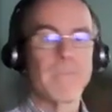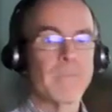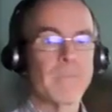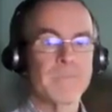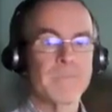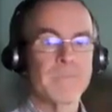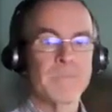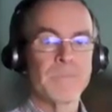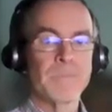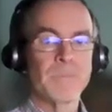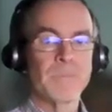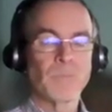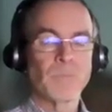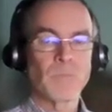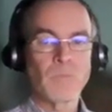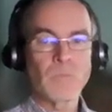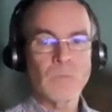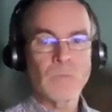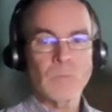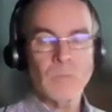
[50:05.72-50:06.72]
All our
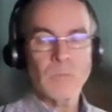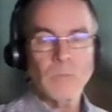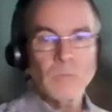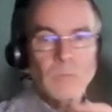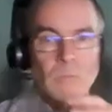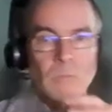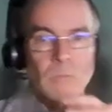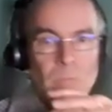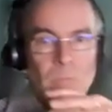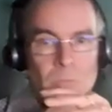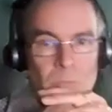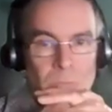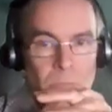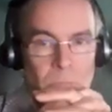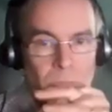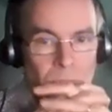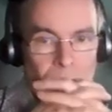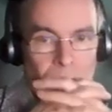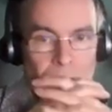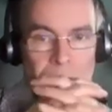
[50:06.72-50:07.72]
information that's brought in
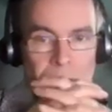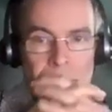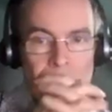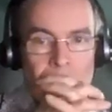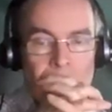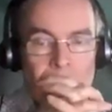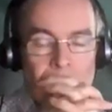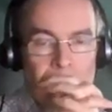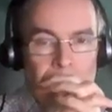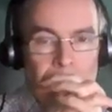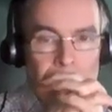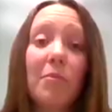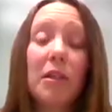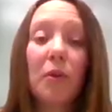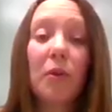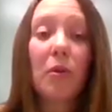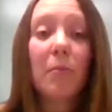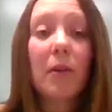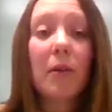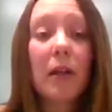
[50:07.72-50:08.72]
is imported from
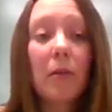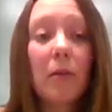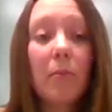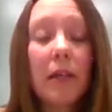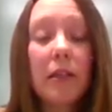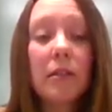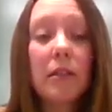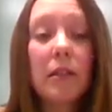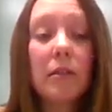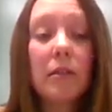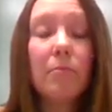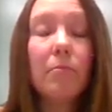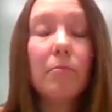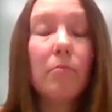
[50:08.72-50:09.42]
experimental databases.